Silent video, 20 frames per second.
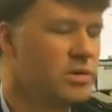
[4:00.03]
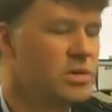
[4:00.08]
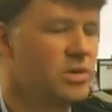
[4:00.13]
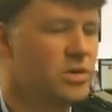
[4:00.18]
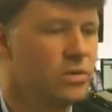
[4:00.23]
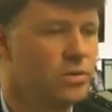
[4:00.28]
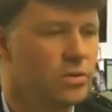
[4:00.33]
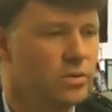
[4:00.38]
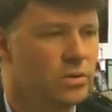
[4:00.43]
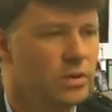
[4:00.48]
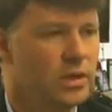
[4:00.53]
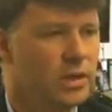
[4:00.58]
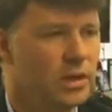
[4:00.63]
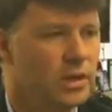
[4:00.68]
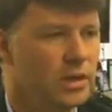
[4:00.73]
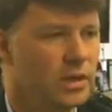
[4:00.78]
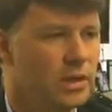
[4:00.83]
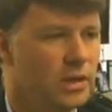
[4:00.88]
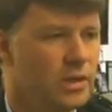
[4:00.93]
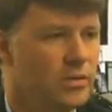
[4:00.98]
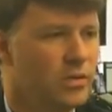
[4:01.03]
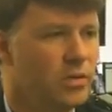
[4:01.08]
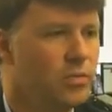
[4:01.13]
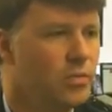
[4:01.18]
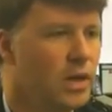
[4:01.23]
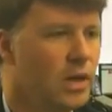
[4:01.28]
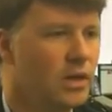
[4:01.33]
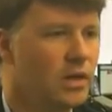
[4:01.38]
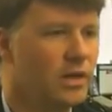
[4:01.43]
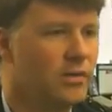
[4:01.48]
who
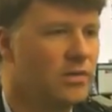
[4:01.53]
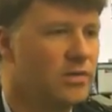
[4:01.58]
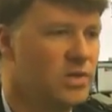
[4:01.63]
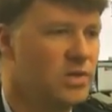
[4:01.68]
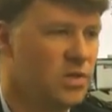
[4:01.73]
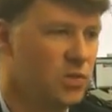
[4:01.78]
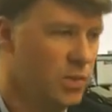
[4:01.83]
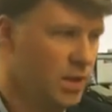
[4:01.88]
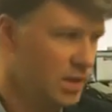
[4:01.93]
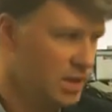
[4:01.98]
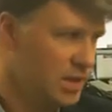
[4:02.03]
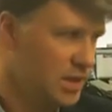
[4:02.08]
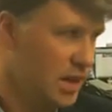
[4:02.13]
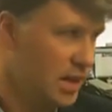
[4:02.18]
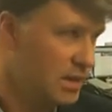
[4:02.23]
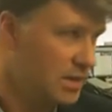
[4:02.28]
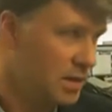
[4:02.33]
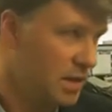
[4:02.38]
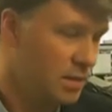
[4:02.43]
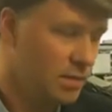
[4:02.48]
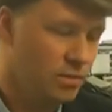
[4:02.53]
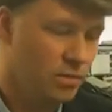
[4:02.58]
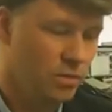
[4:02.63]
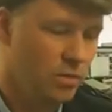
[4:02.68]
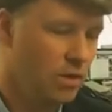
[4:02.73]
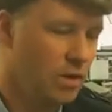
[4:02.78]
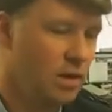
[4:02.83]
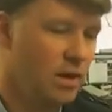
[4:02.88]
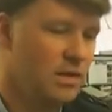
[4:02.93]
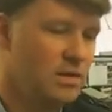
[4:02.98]
might live in swing states, and
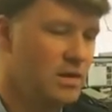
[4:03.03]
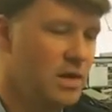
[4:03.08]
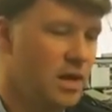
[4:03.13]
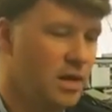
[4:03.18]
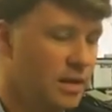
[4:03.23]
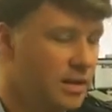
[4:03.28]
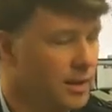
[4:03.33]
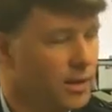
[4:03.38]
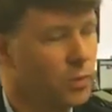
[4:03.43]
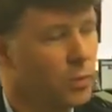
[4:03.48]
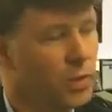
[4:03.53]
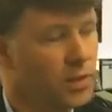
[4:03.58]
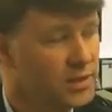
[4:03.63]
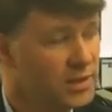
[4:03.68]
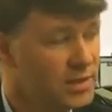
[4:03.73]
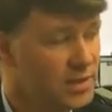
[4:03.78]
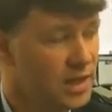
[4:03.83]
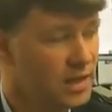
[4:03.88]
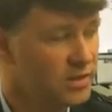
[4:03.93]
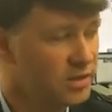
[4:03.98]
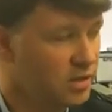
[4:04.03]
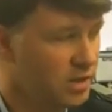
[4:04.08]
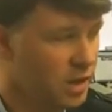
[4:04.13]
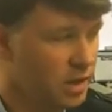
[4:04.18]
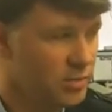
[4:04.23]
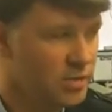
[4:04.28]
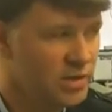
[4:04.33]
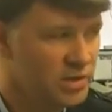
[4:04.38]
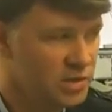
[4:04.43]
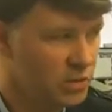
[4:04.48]
it's not clear which states are going to
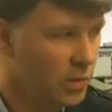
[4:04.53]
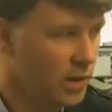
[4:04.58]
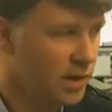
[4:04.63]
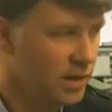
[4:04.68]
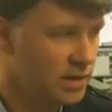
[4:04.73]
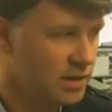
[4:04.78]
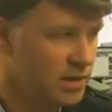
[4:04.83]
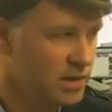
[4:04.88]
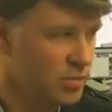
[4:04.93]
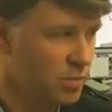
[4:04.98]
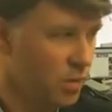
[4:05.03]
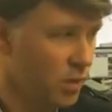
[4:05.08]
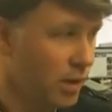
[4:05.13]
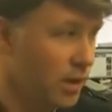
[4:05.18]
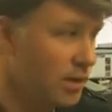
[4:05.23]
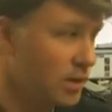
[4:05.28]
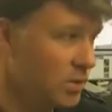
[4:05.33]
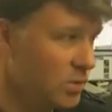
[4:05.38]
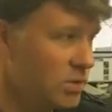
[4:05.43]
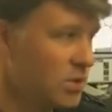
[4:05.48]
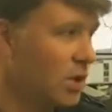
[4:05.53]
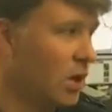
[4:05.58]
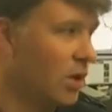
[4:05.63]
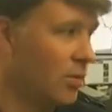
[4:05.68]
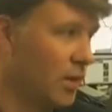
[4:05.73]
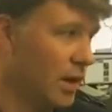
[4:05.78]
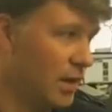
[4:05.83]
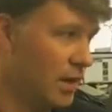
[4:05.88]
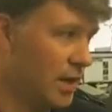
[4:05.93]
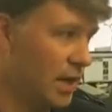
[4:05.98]
be swing at this point. Utah
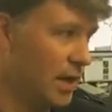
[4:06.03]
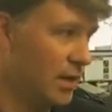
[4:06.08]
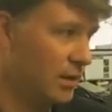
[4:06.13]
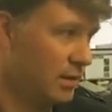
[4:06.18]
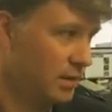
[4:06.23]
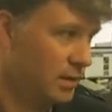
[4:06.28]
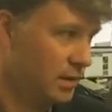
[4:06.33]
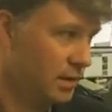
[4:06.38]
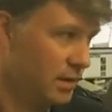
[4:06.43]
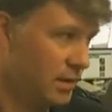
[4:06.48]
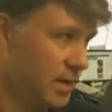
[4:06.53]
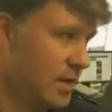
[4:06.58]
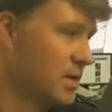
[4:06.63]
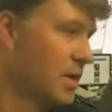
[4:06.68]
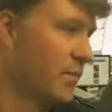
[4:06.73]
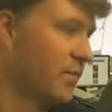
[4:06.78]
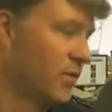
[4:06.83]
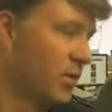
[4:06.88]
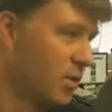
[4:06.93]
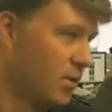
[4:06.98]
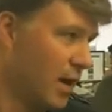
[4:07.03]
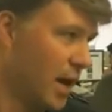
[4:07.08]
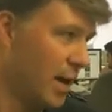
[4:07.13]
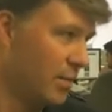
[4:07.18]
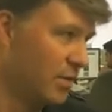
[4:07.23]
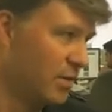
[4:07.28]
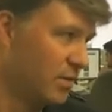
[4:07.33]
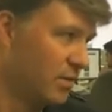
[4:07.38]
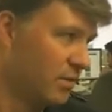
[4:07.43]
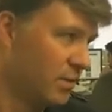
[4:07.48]
right now is up for
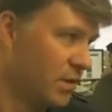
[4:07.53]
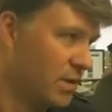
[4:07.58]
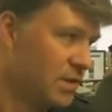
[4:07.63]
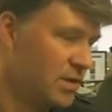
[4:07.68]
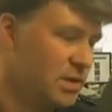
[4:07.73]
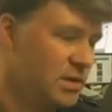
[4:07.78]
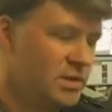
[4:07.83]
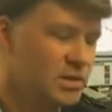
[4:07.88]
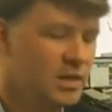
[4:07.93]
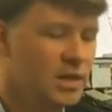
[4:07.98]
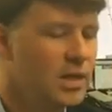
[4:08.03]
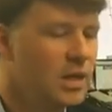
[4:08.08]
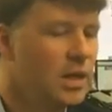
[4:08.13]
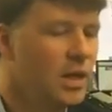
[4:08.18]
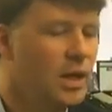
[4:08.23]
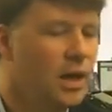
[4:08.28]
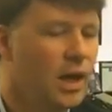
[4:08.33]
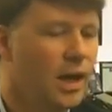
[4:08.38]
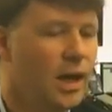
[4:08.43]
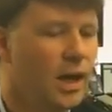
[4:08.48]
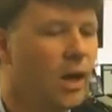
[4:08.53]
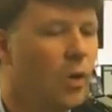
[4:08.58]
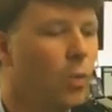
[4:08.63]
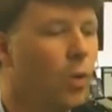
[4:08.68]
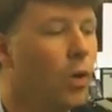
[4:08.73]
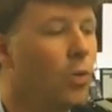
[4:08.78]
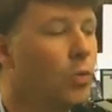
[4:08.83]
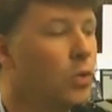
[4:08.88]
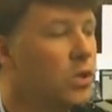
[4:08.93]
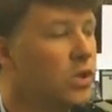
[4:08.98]
grabs, for instance.
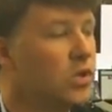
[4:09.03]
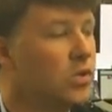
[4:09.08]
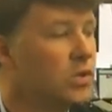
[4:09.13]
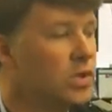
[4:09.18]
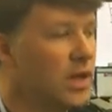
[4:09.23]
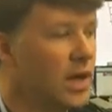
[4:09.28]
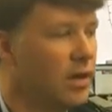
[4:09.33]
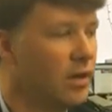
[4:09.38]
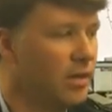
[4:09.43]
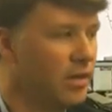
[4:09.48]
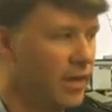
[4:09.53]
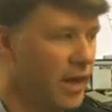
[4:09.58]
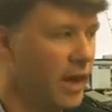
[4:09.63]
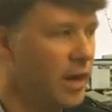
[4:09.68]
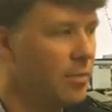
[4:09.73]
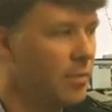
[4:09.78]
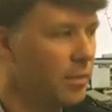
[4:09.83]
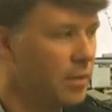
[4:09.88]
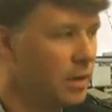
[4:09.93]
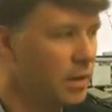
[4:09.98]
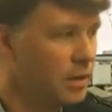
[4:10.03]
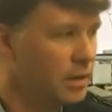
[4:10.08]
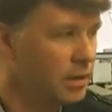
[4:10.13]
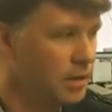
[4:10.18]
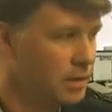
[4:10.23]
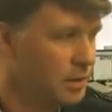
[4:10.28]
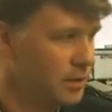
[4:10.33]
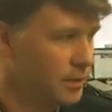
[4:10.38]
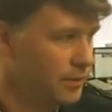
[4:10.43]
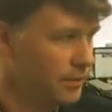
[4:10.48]
What would you tell them?
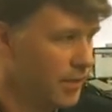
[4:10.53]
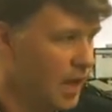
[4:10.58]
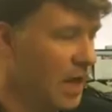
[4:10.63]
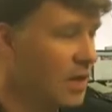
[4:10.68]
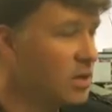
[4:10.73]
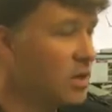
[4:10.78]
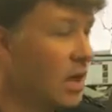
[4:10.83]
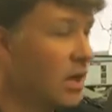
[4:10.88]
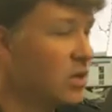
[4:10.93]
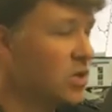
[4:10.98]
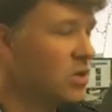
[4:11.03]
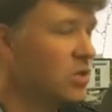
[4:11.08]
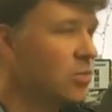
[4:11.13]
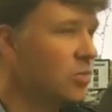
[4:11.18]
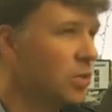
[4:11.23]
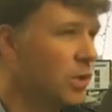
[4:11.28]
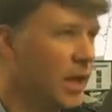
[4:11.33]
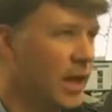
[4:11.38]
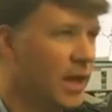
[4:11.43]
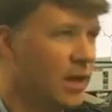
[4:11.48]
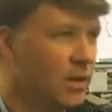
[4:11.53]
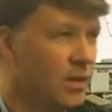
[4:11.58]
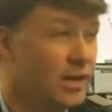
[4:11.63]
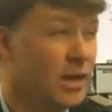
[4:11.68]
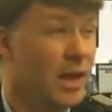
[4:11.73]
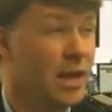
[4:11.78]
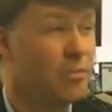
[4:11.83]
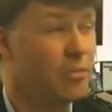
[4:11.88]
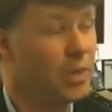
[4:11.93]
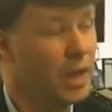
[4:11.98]
And do you plan on
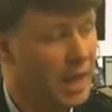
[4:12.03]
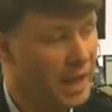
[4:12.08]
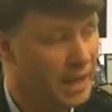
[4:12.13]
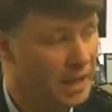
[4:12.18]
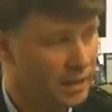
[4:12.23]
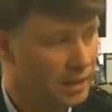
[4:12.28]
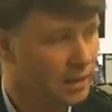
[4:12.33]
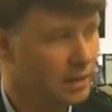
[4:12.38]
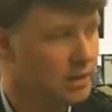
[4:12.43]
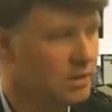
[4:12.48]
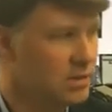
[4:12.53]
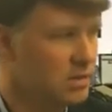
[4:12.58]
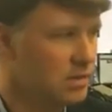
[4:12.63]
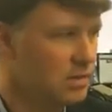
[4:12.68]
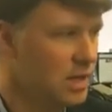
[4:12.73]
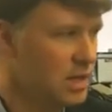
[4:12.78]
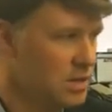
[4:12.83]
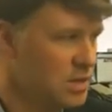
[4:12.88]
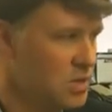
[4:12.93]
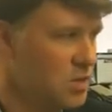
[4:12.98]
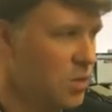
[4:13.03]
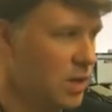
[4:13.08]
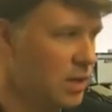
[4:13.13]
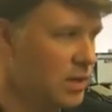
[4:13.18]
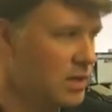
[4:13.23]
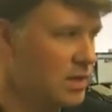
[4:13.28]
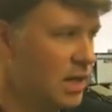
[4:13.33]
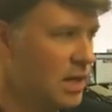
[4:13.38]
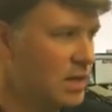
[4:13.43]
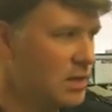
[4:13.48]
campaigning in swing
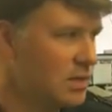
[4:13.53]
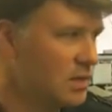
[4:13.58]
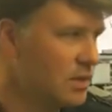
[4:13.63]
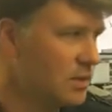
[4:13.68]
states?